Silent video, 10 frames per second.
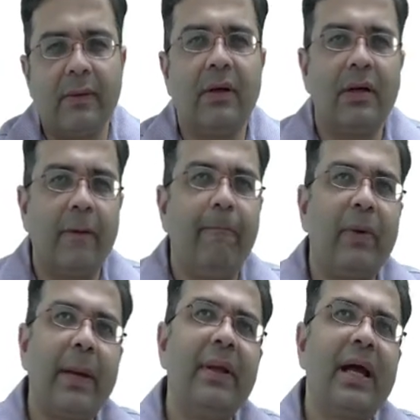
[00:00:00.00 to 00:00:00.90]
uh,
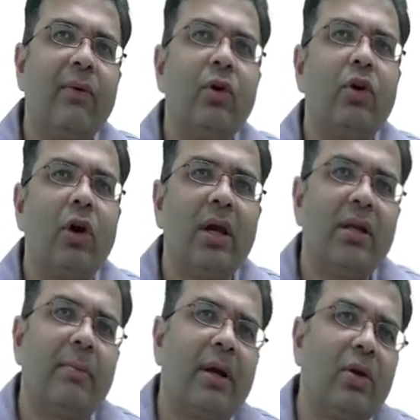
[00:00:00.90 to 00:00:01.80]
i mean i won't call it
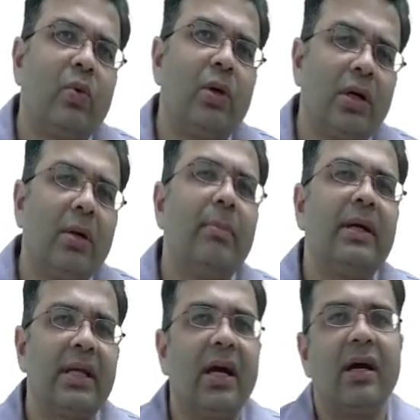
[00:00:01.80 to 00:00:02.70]
as a part of workup
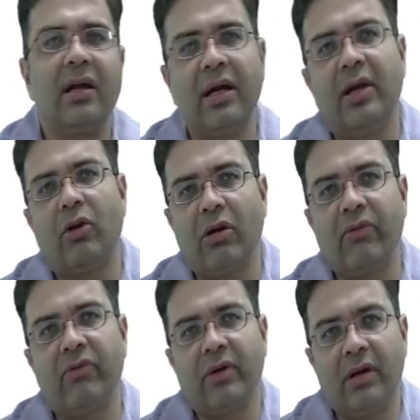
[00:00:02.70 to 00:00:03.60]
but yeah in a lot
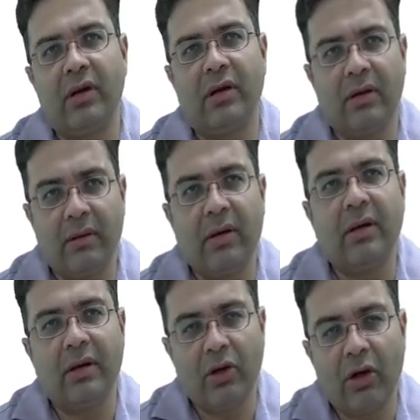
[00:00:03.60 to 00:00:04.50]
of uh,
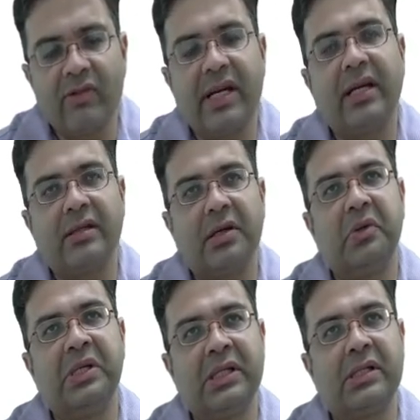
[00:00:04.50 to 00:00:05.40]
lot of centers are
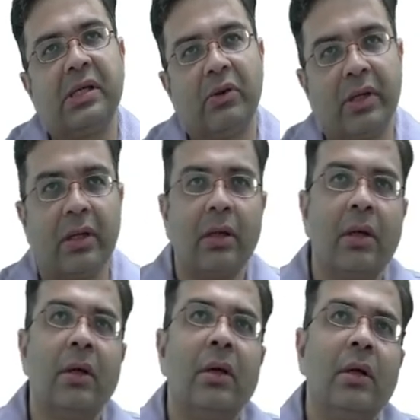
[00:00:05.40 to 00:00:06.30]
doing this nowadays
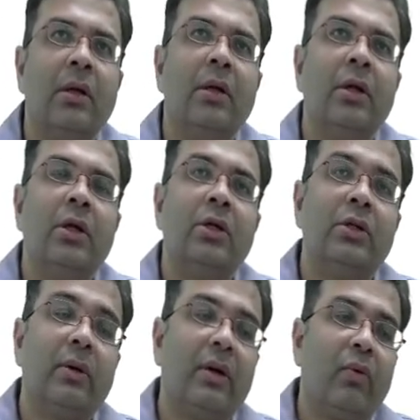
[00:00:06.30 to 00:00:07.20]

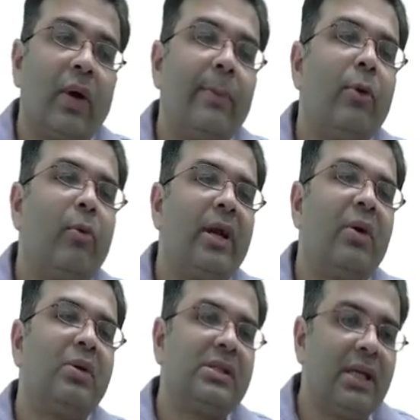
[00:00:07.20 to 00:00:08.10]
uh, one more point i
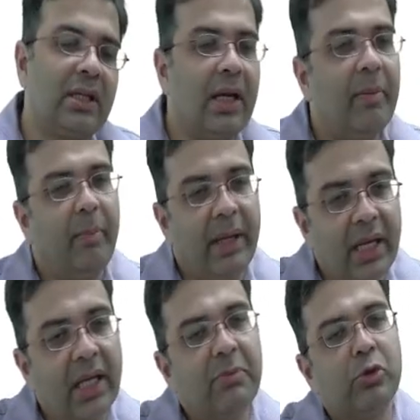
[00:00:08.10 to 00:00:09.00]
would say that
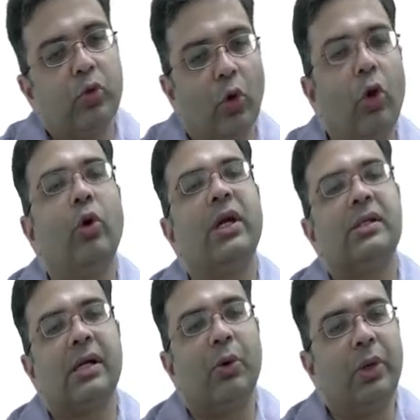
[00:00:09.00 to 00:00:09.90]
barium swallow
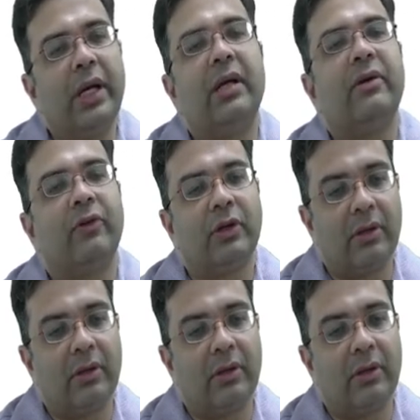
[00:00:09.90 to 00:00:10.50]
is outdated for